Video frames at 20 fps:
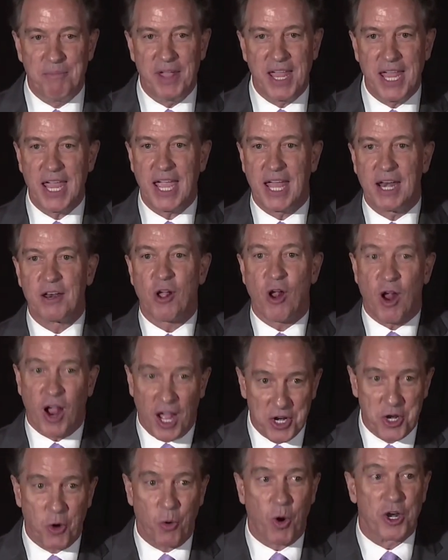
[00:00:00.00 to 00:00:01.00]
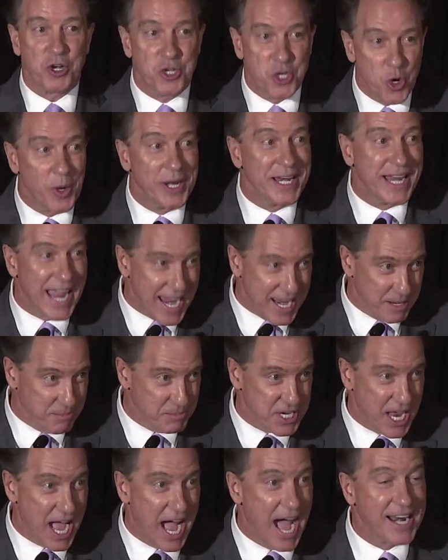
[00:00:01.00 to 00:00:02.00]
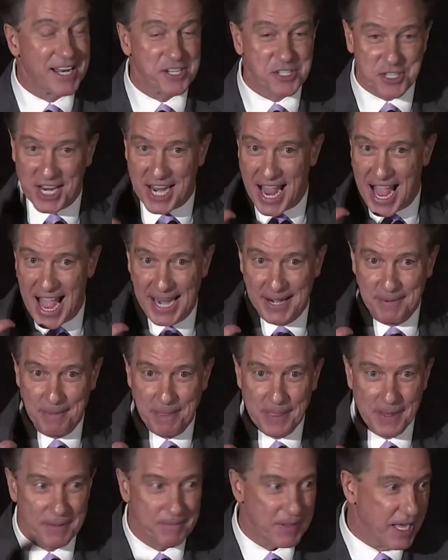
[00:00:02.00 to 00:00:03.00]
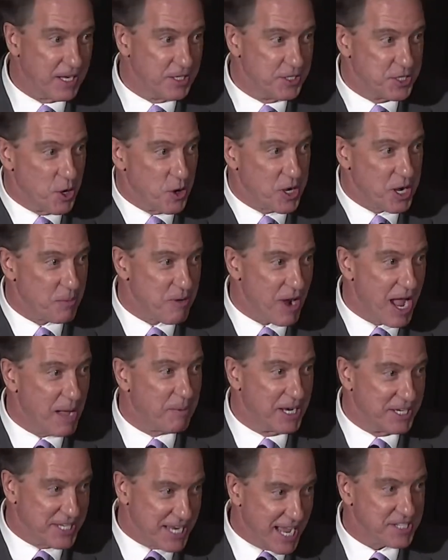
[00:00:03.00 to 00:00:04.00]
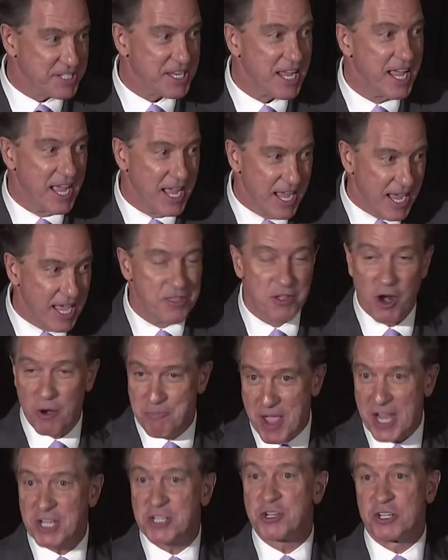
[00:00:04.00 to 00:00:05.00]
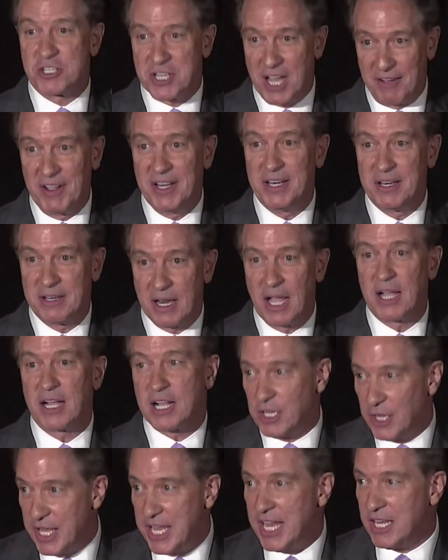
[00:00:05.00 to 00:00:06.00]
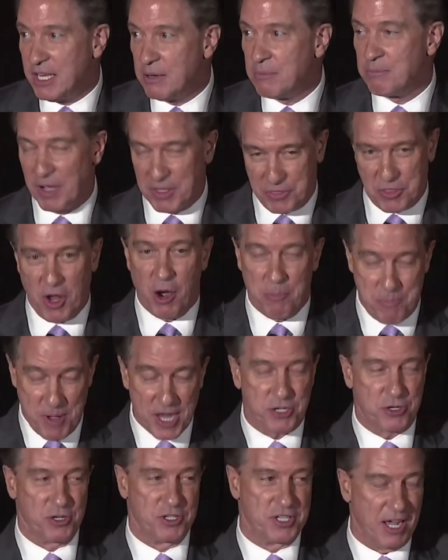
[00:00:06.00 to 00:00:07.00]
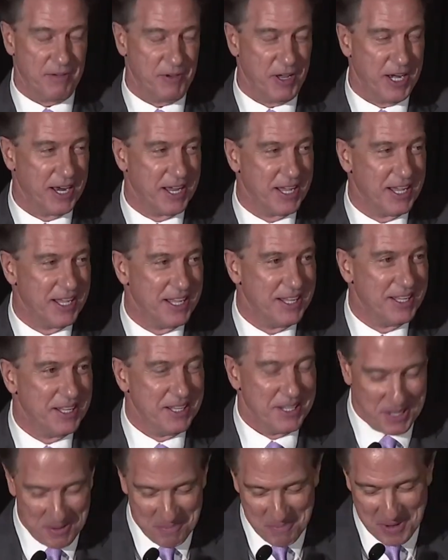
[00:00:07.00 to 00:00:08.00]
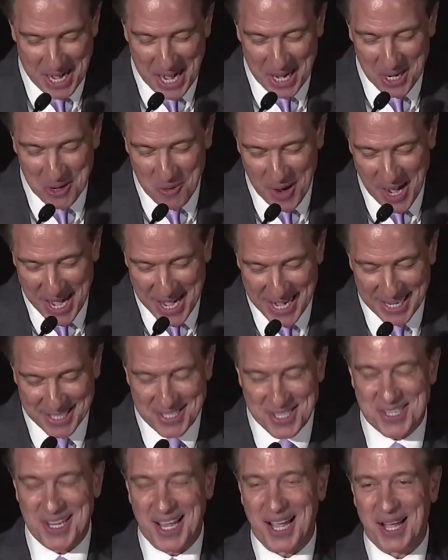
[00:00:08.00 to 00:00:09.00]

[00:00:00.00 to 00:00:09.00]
and be in their underwear doing games. Honest to God. And Joe can probably attest. And there are pictures of it. Clean, but there are pictures of it. But anyway,